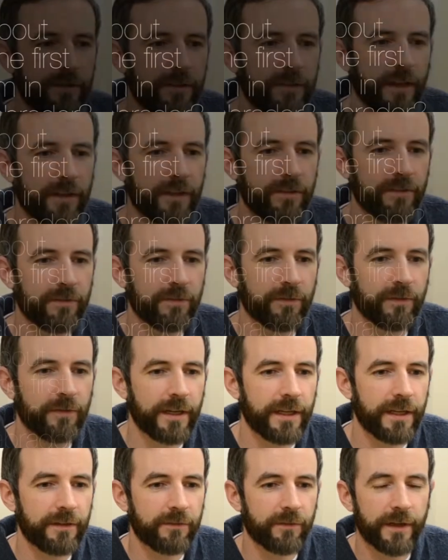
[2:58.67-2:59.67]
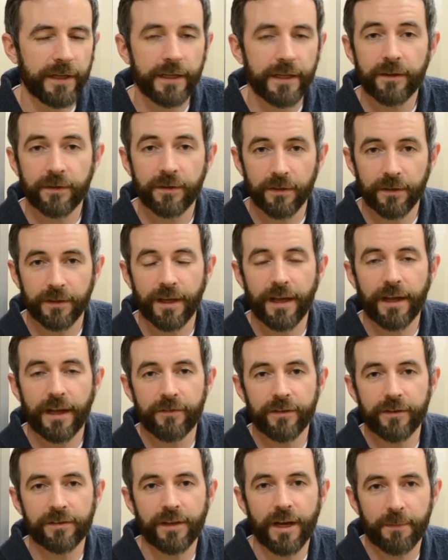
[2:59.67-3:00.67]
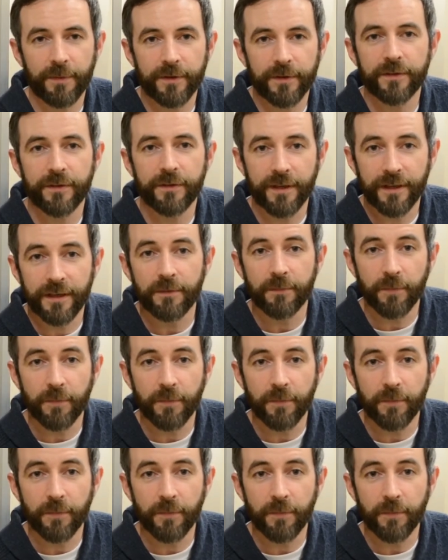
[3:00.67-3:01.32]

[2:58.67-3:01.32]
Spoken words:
It's really cool to have this opportunity to